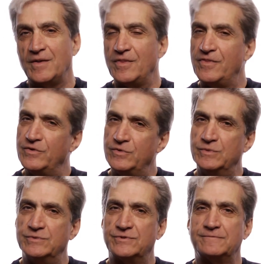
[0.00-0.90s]
The
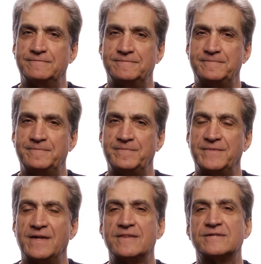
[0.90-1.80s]
news,
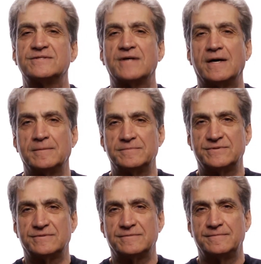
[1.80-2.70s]
the
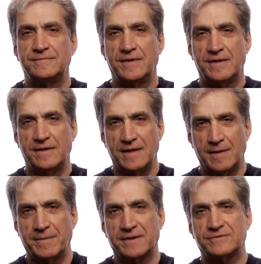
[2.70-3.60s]
Psalms, the
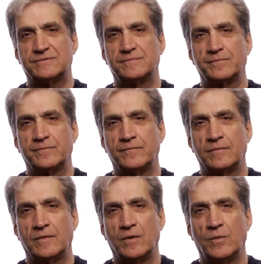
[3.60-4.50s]
epics.
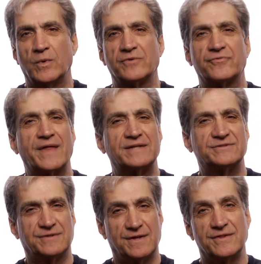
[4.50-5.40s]
What if
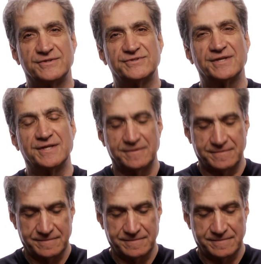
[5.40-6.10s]
that's the city?